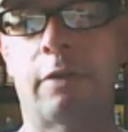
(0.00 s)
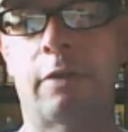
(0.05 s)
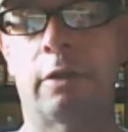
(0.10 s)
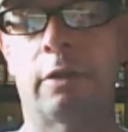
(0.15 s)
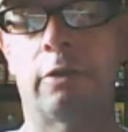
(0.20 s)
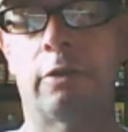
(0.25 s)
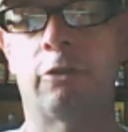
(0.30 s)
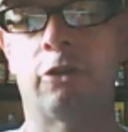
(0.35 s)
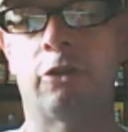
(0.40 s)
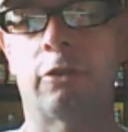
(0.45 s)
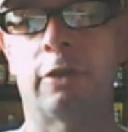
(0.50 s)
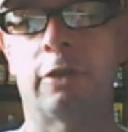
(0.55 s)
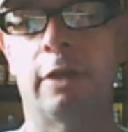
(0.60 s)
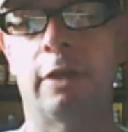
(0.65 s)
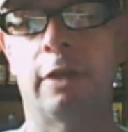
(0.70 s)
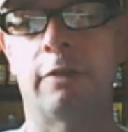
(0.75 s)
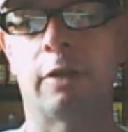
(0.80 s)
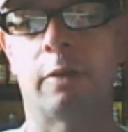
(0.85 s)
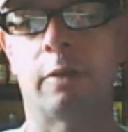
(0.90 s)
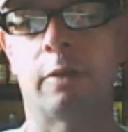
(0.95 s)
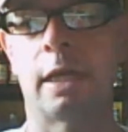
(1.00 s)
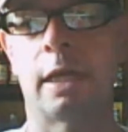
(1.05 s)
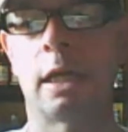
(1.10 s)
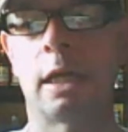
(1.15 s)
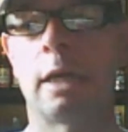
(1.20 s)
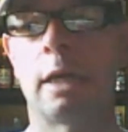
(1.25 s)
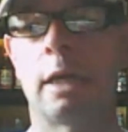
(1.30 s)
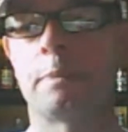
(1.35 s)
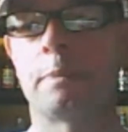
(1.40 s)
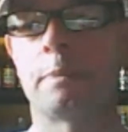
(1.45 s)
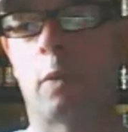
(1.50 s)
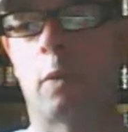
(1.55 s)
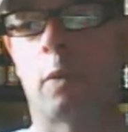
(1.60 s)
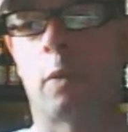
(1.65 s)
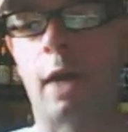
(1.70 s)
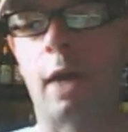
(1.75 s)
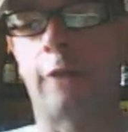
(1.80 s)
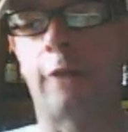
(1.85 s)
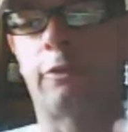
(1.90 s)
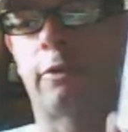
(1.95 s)
to just give it away.
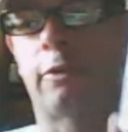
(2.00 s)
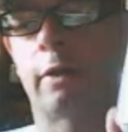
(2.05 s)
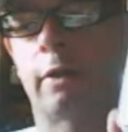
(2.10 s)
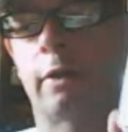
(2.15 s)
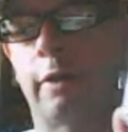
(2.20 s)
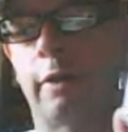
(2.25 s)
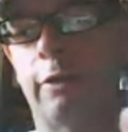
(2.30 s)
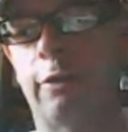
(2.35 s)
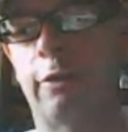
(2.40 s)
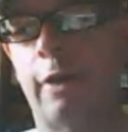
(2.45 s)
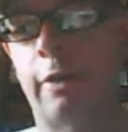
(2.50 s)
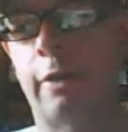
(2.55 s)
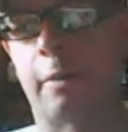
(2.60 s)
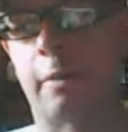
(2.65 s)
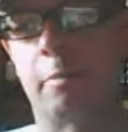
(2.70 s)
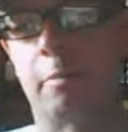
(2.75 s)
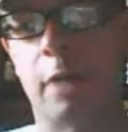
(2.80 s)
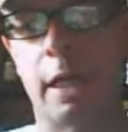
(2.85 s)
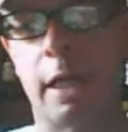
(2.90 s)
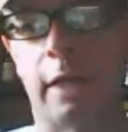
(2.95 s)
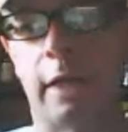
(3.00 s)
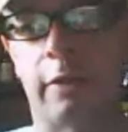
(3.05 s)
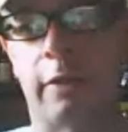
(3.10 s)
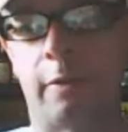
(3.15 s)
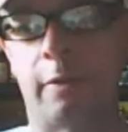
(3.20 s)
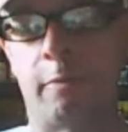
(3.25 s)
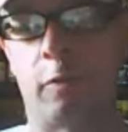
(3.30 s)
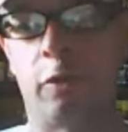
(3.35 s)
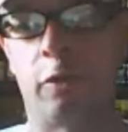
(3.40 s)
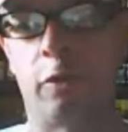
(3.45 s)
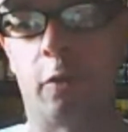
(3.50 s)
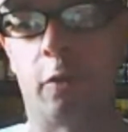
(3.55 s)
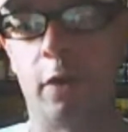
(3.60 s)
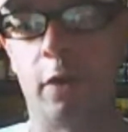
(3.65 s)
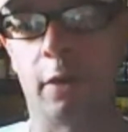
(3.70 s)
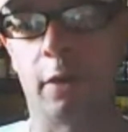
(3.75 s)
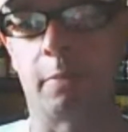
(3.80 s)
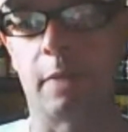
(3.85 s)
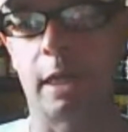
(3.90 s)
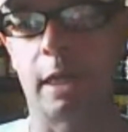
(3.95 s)
Whereas they said the money, the
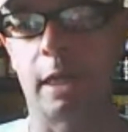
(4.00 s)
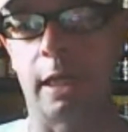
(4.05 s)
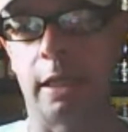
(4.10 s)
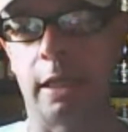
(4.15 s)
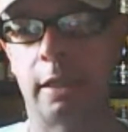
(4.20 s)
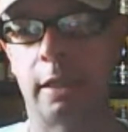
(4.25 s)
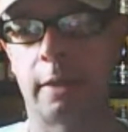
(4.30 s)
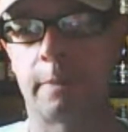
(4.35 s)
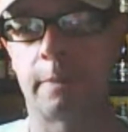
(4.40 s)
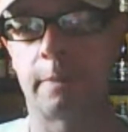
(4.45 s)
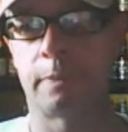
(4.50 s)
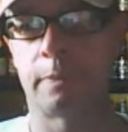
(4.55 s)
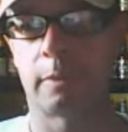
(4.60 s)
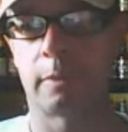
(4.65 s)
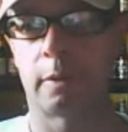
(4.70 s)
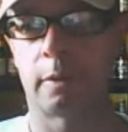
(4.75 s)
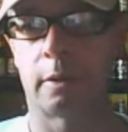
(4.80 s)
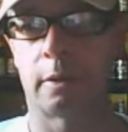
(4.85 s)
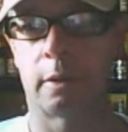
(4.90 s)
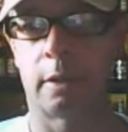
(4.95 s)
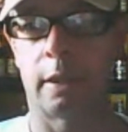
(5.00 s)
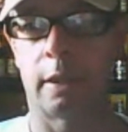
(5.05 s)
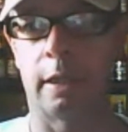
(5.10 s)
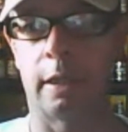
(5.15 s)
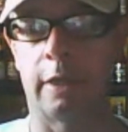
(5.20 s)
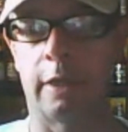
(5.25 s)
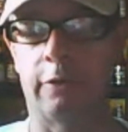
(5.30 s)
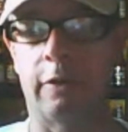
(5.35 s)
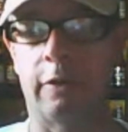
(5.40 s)
real money, is